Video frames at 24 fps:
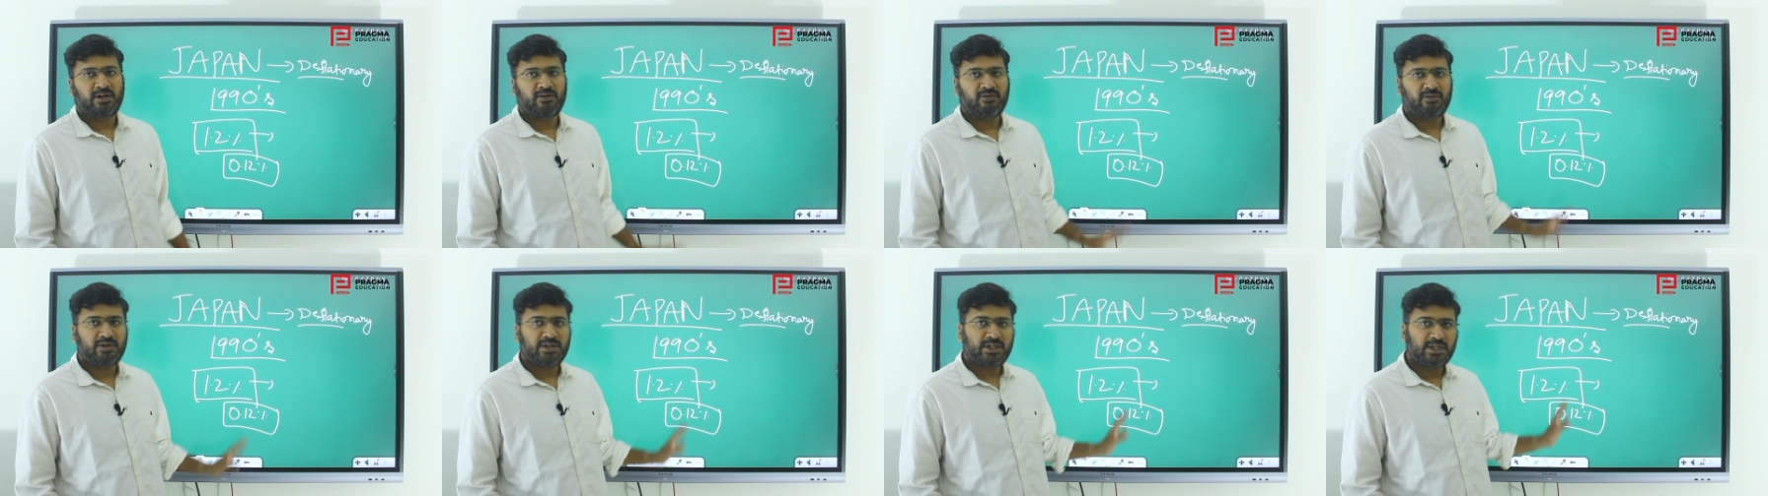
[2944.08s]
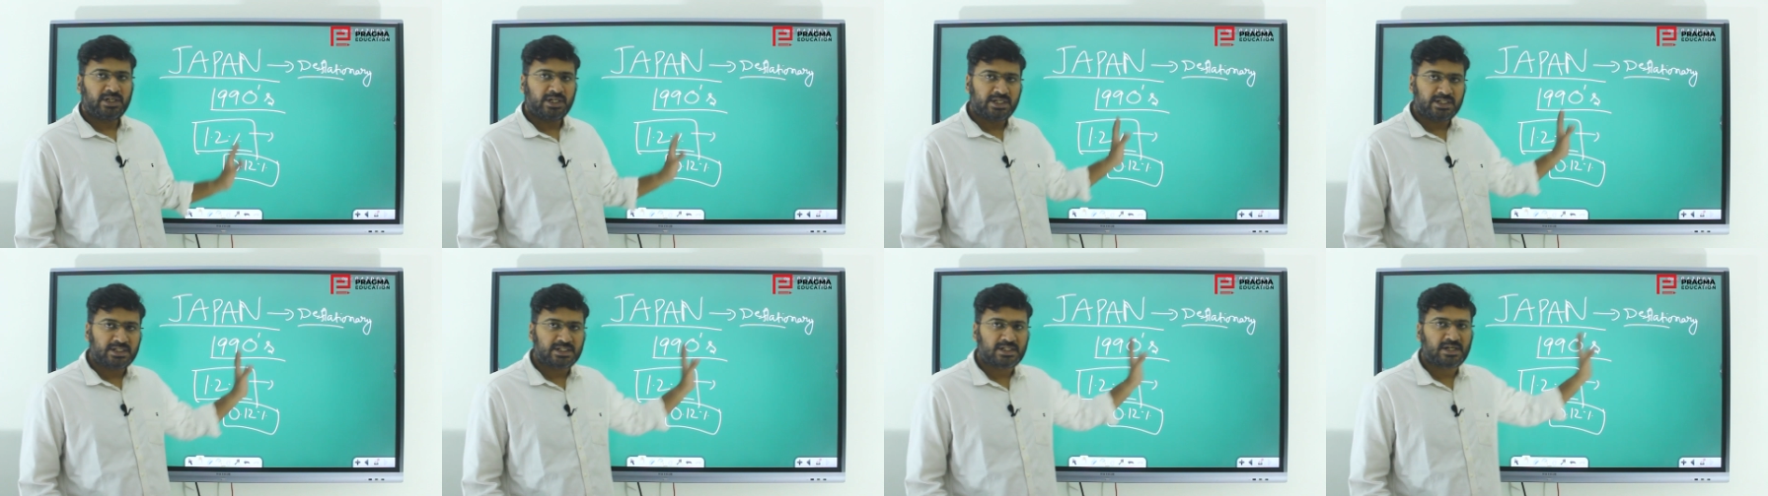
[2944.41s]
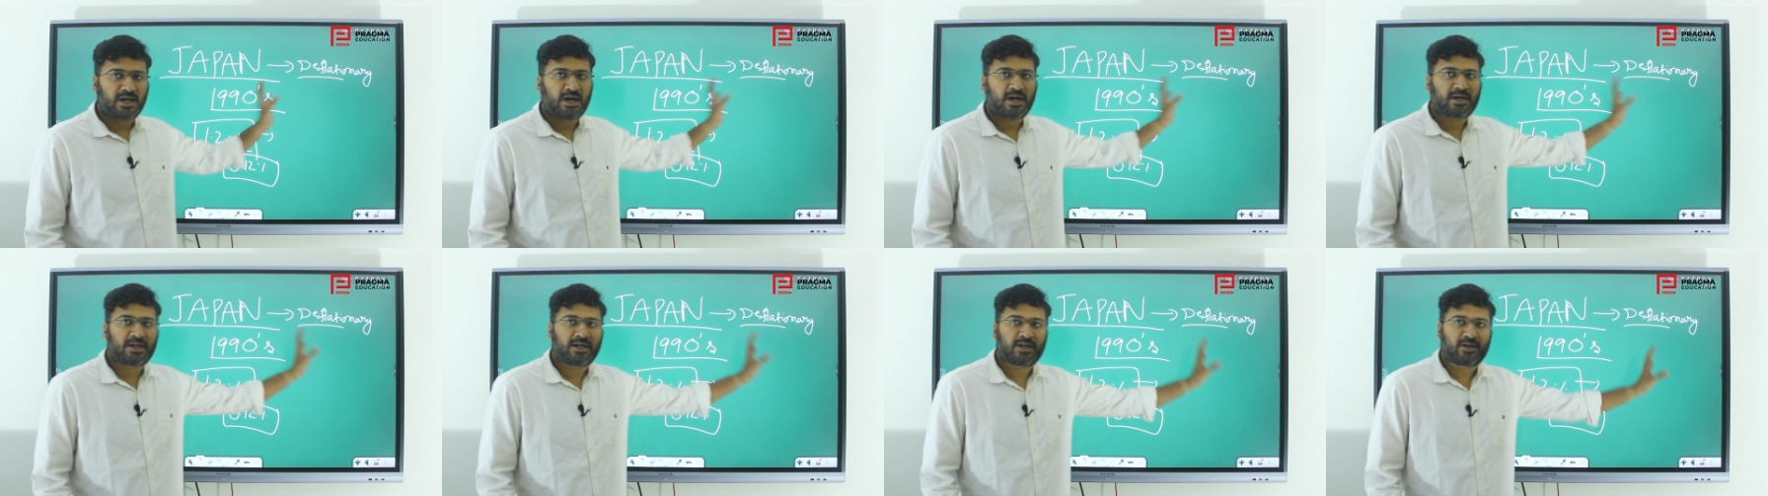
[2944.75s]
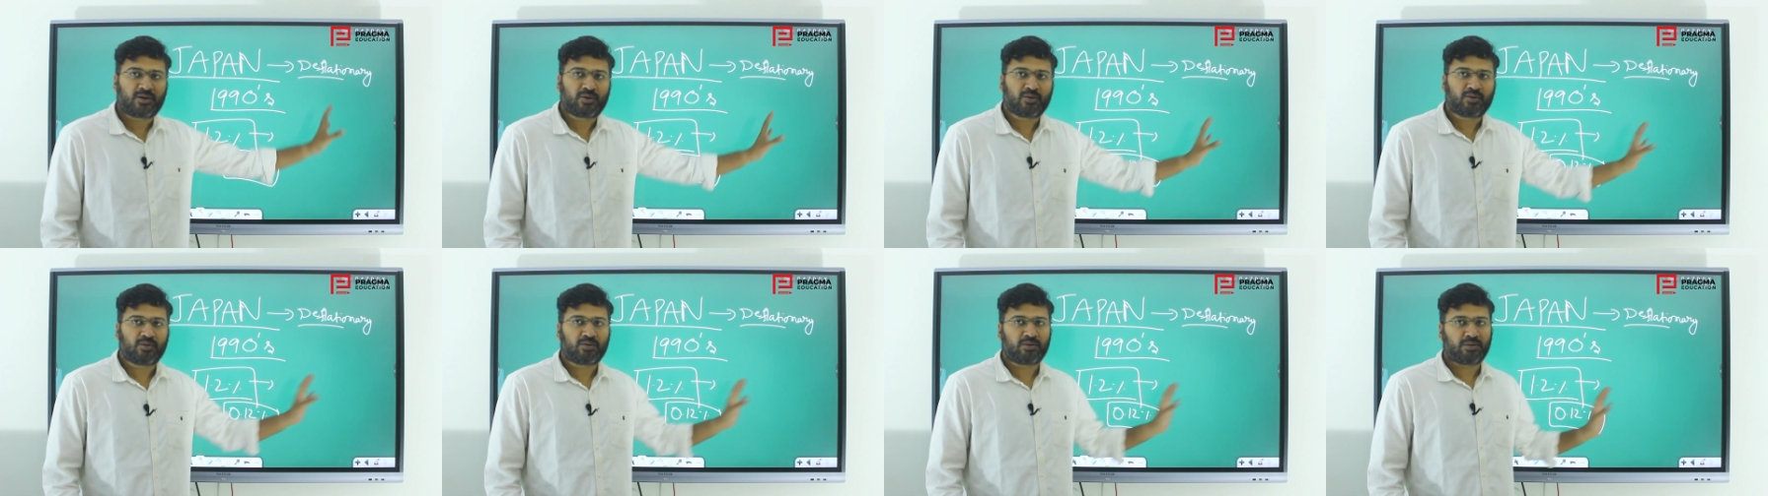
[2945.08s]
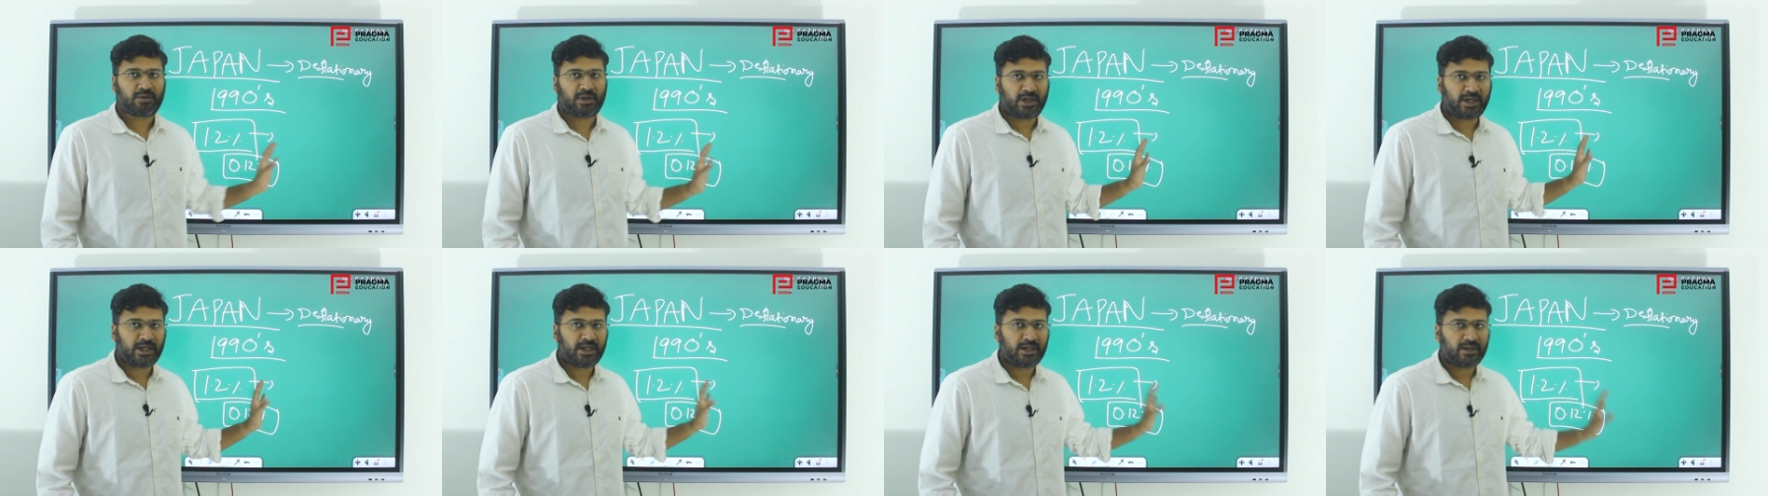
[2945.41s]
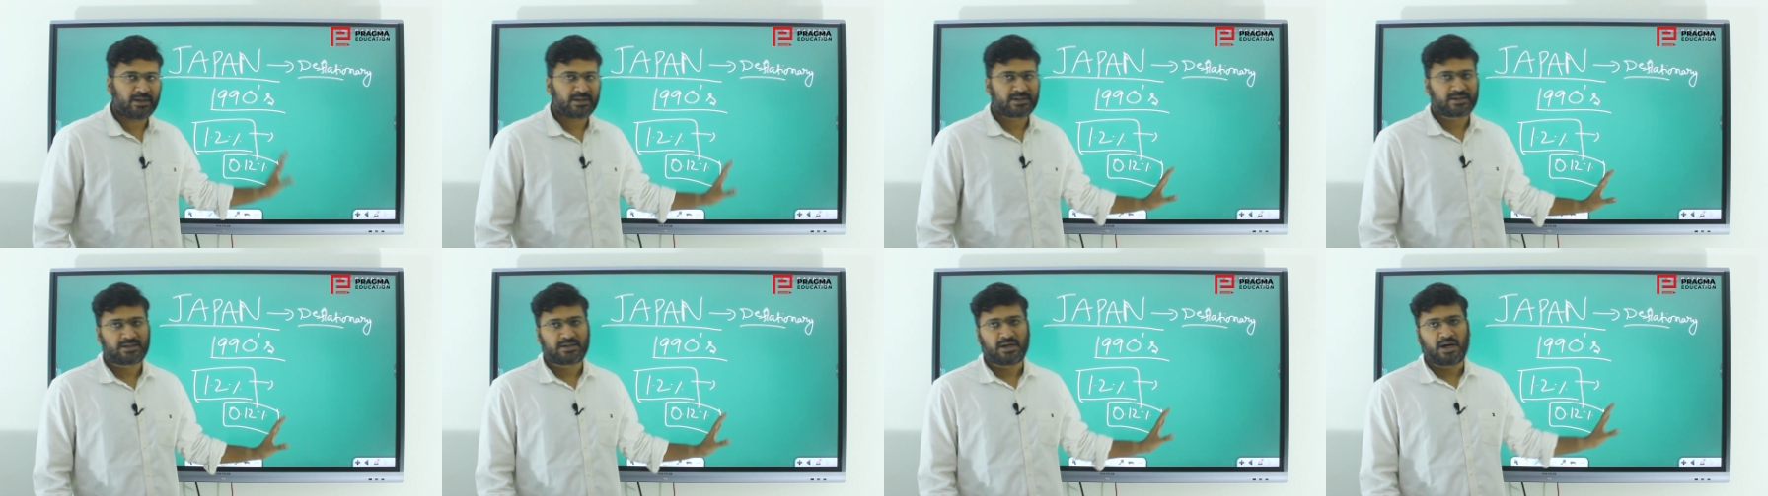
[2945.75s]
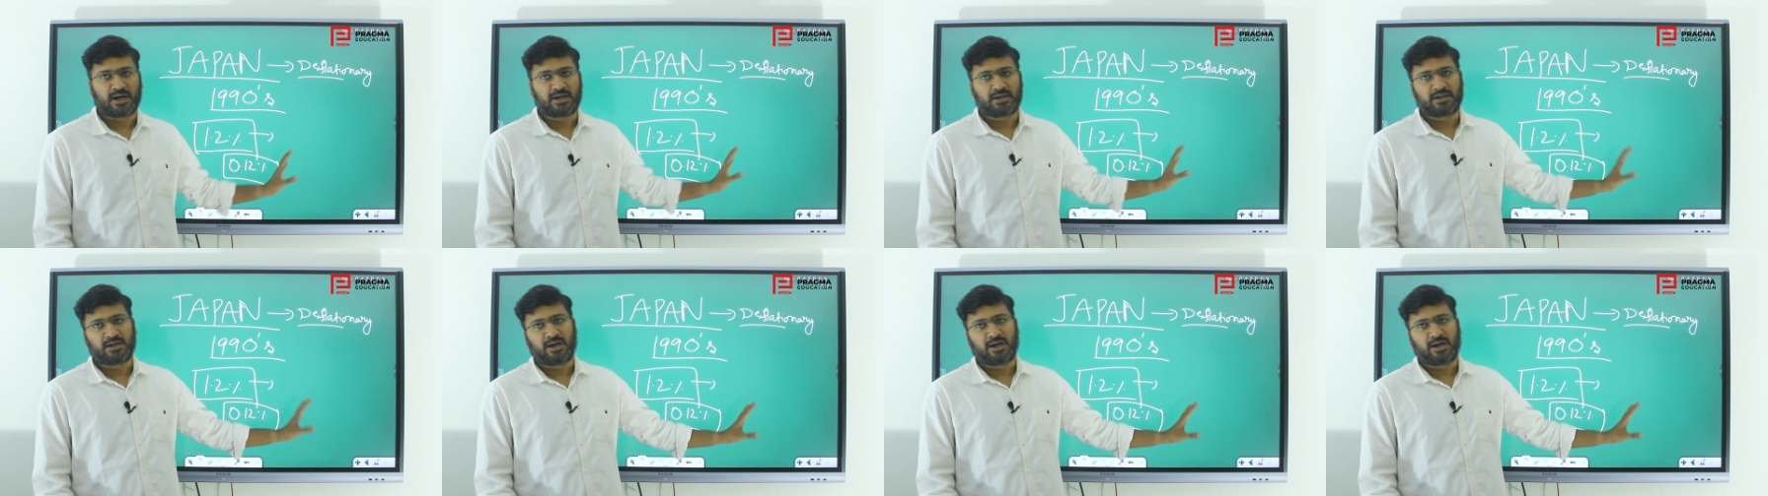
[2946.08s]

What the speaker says: everything, it started to again start